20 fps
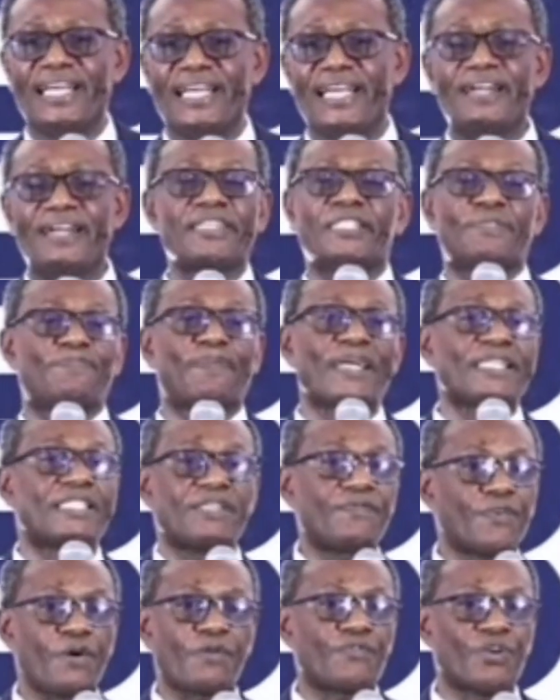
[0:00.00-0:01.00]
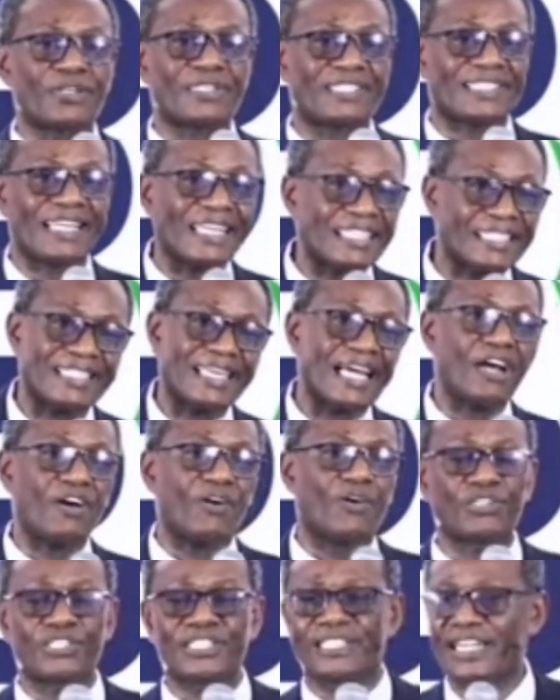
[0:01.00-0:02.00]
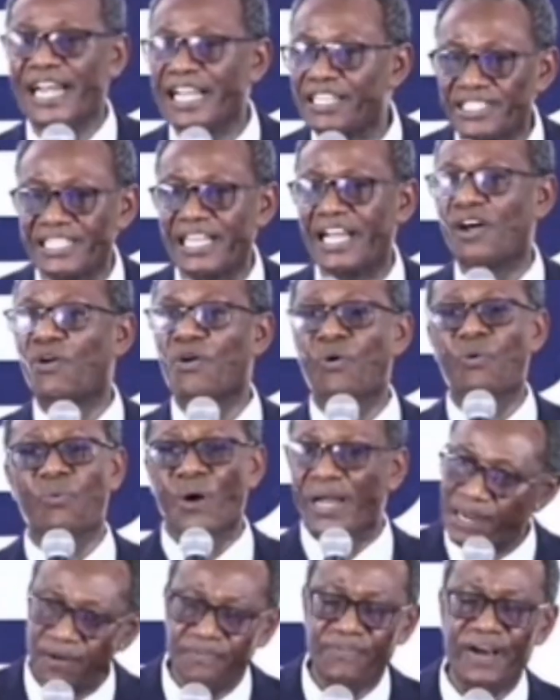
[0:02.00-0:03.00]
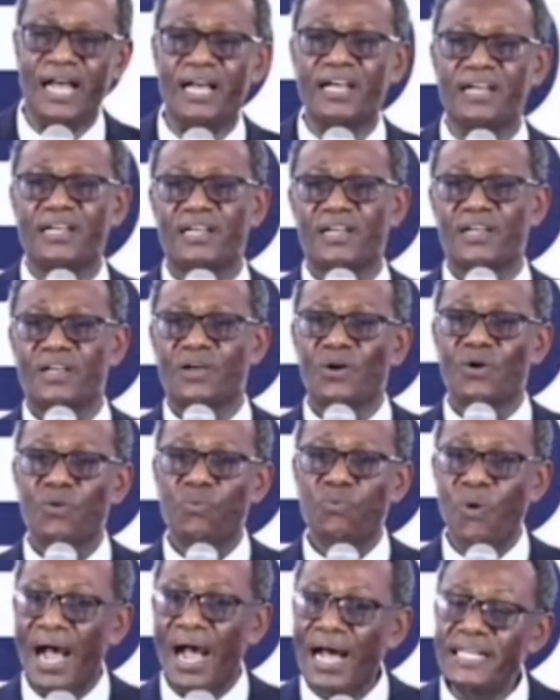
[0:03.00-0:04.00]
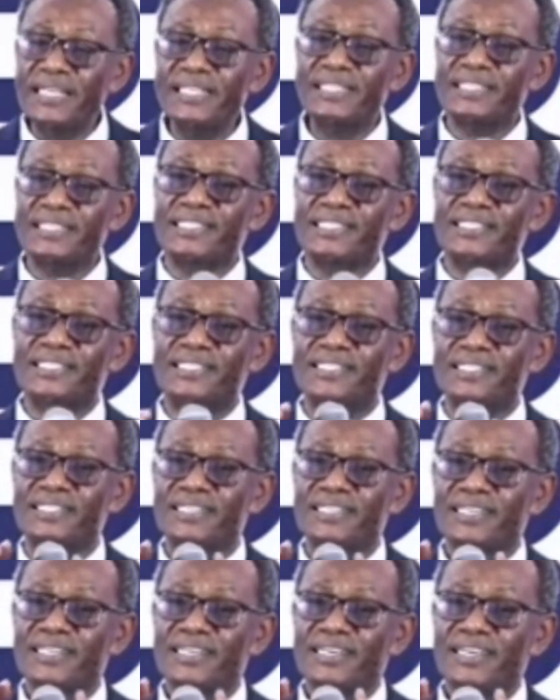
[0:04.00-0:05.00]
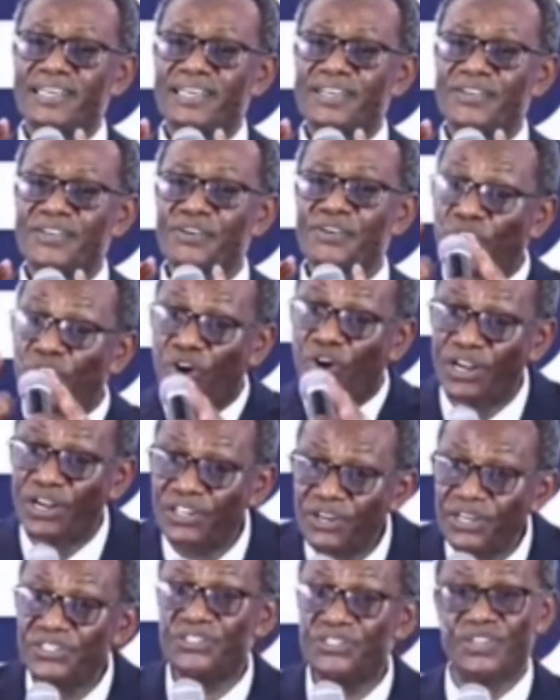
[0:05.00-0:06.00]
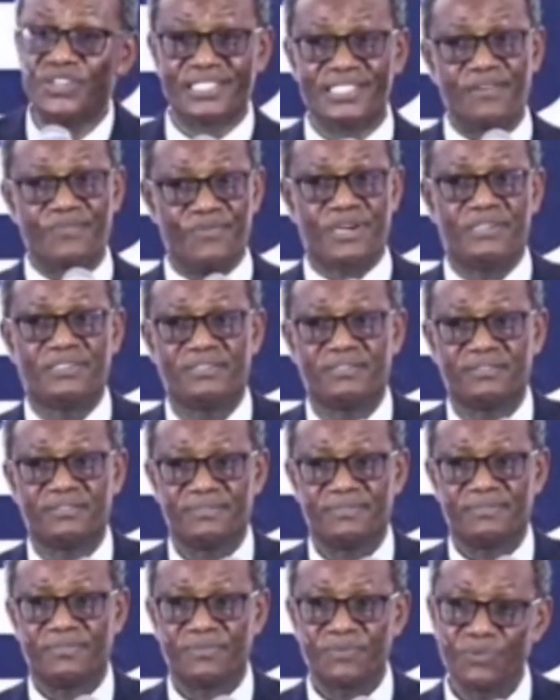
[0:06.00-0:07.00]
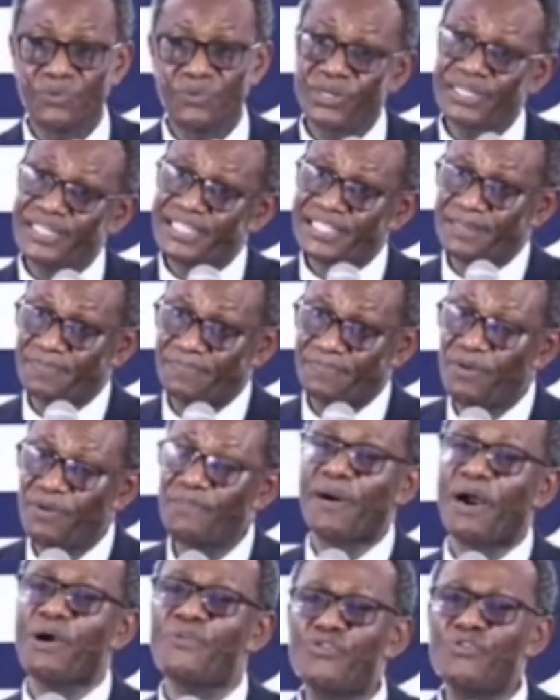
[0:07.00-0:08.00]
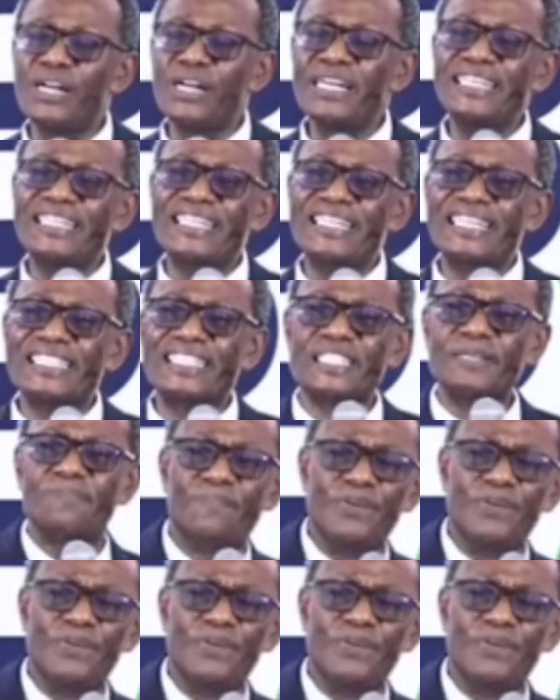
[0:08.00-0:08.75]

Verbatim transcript: irrespective of your stature or structure or whatever. Once you don't conduct yourself well, we discipline, but we don't discipline